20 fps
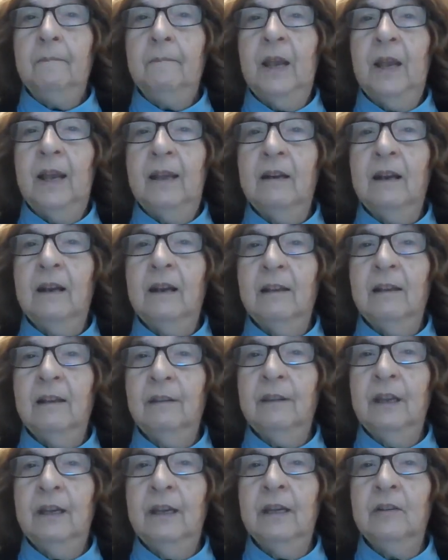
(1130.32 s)
And I
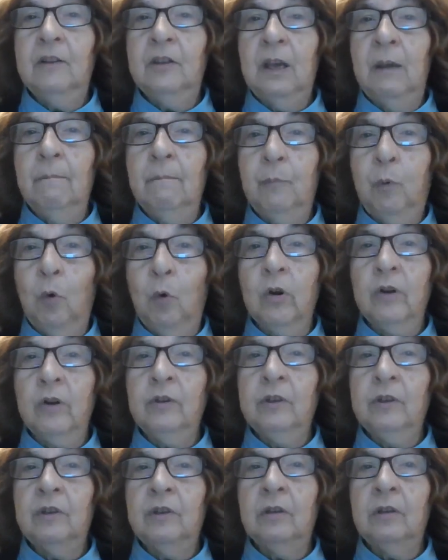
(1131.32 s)
think it's
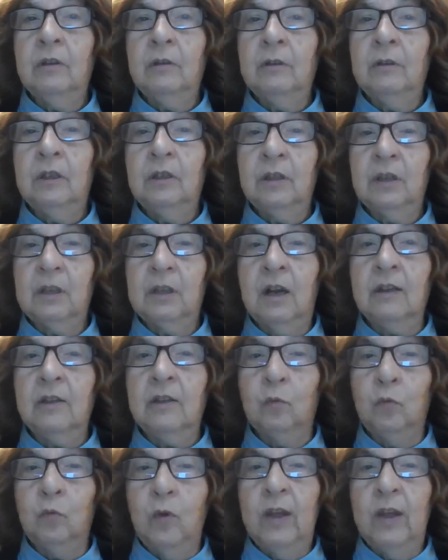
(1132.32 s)
important to
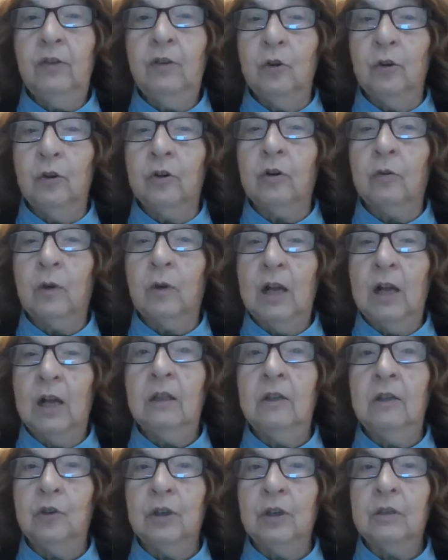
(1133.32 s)
discuss with your
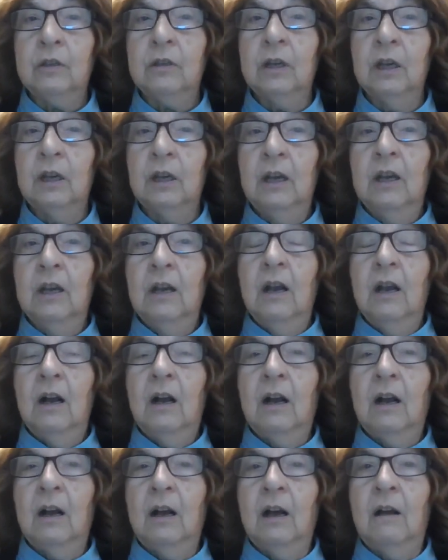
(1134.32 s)
neurologist
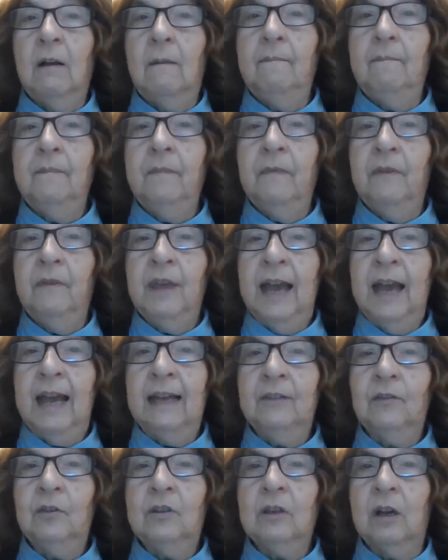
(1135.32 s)
um,
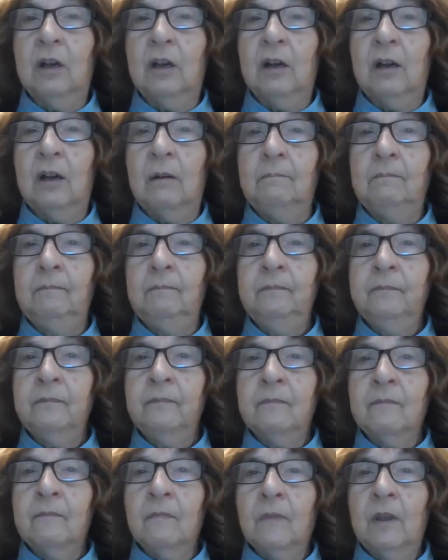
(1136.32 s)
that um,
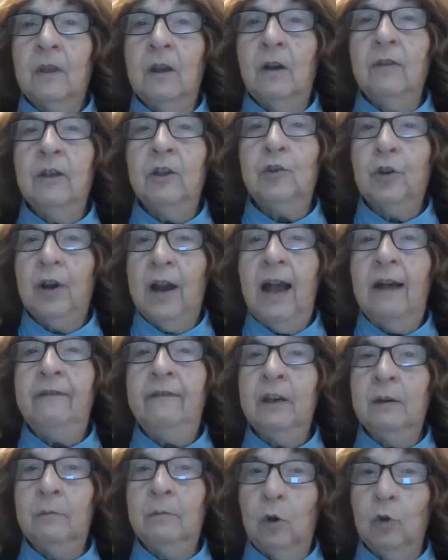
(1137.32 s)
you know that you're
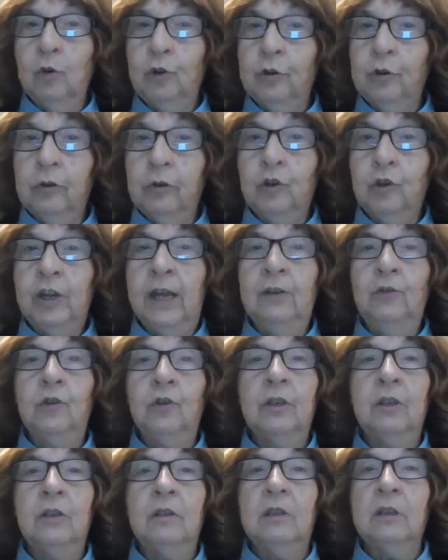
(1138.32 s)
having emotional
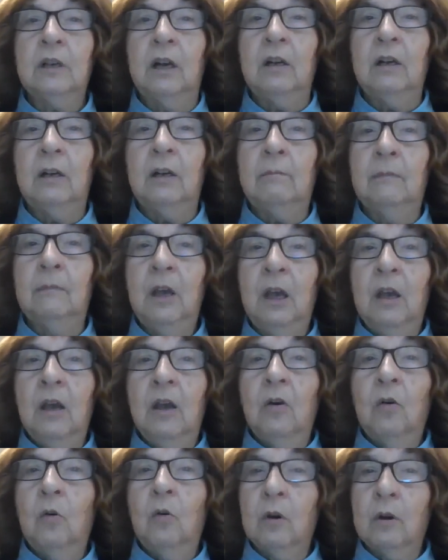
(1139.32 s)
changes um,
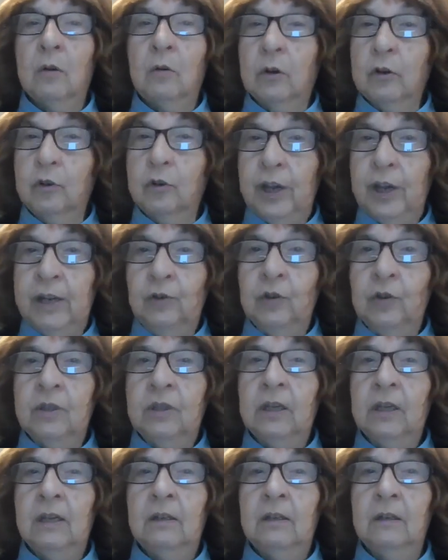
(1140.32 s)
or or changes
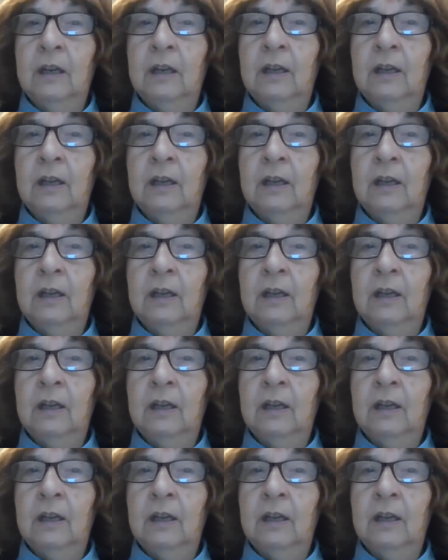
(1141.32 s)
in